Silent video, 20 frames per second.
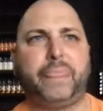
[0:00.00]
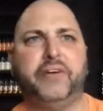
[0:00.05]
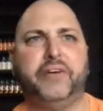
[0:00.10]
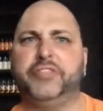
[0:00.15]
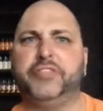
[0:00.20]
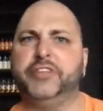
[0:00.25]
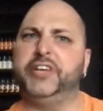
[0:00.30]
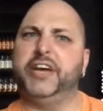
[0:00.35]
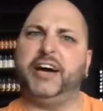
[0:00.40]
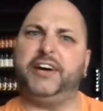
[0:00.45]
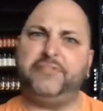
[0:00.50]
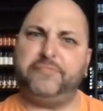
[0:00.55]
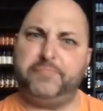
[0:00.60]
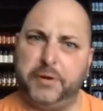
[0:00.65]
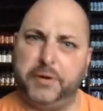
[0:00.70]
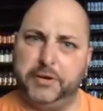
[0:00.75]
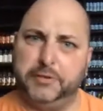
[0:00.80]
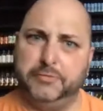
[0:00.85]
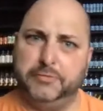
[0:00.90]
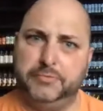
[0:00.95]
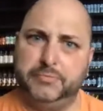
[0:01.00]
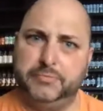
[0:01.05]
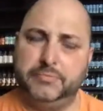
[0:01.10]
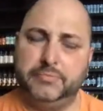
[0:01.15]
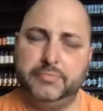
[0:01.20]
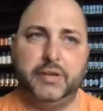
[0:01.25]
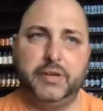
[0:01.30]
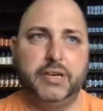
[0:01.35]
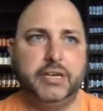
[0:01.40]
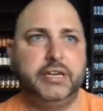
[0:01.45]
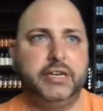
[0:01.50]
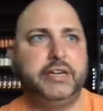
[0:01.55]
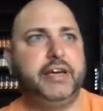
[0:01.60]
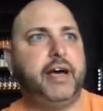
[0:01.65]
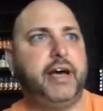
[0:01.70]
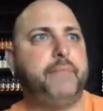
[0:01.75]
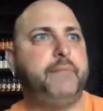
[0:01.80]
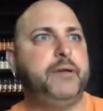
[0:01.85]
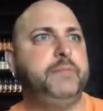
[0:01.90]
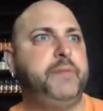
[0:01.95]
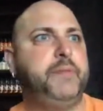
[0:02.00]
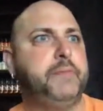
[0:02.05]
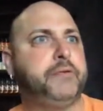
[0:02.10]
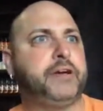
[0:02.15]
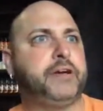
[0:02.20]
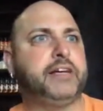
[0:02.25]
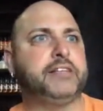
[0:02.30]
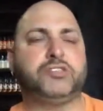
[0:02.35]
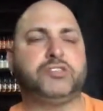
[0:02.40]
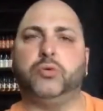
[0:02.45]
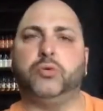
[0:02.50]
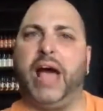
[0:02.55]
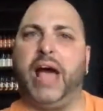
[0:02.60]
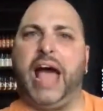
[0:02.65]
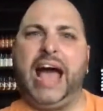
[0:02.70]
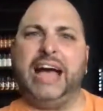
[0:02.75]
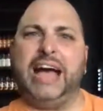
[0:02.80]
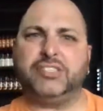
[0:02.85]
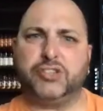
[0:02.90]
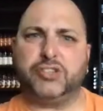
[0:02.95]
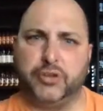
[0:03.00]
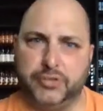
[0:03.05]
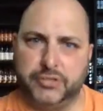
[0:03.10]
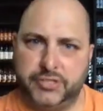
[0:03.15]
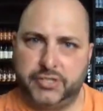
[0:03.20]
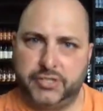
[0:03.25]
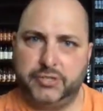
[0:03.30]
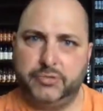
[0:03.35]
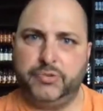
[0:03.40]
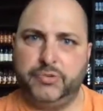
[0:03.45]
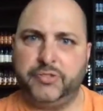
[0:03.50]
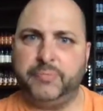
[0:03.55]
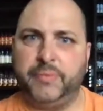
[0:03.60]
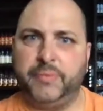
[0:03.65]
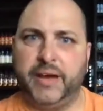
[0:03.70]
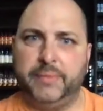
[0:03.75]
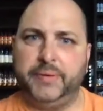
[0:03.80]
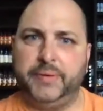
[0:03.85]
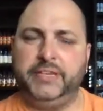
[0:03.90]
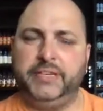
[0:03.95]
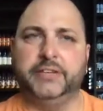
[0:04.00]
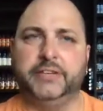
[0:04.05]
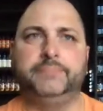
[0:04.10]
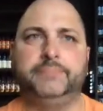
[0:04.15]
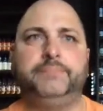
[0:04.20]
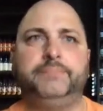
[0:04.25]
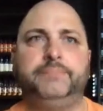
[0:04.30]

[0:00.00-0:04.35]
the Dove How many people got so ass hurt with my opinion?